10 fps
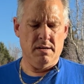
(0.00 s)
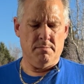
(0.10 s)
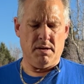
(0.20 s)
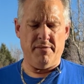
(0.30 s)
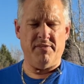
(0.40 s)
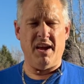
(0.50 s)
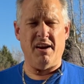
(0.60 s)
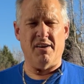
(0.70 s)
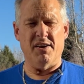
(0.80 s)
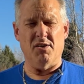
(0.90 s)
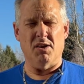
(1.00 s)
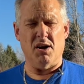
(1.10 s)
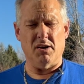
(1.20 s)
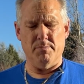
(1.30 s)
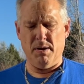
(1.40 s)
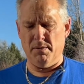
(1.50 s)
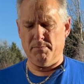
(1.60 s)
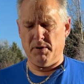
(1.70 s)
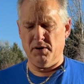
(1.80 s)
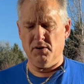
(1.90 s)
But if they are no longer being
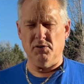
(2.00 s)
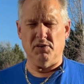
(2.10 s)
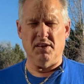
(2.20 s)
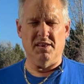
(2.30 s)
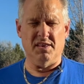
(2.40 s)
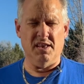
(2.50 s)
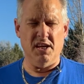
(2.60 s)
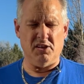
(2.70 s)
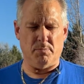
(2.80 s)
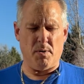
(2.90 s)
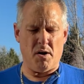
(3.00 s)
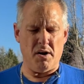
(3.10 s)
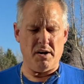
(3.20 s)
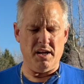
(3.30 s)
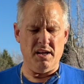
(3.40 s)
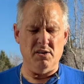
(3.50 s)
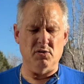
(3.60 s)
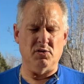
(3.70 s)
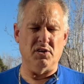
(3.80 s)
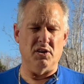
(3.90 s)
produced, this part
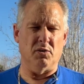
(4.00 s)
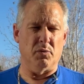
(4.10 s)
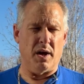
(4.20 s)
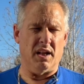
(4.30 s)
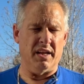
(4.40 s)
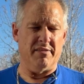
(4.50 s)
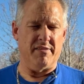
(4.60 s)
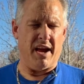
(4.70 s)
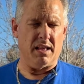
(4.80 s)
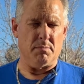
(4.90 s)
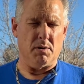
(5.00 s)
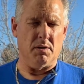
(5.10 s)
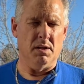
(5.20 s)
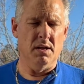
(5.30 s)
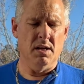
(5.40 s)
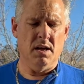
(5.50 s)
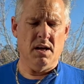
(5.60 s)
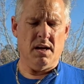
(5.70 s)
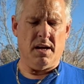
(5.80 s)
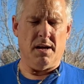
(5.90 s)
is still readily available.
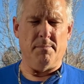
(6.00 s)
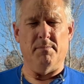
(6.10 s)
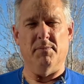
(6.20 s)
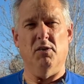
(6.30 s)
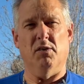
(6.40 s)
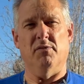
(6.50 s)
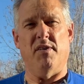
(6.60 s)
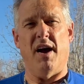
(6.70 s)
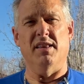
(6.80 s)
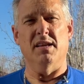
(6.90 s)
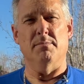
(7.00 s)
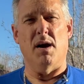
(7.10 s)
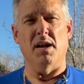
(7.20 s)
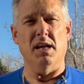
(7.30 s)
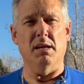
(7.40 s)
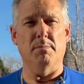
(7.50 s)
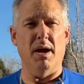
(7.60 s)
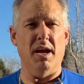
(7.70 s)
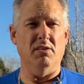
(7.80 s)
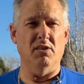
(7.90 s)
You can find them on
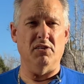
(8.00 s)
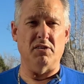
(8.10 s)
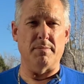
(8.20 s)
eBay just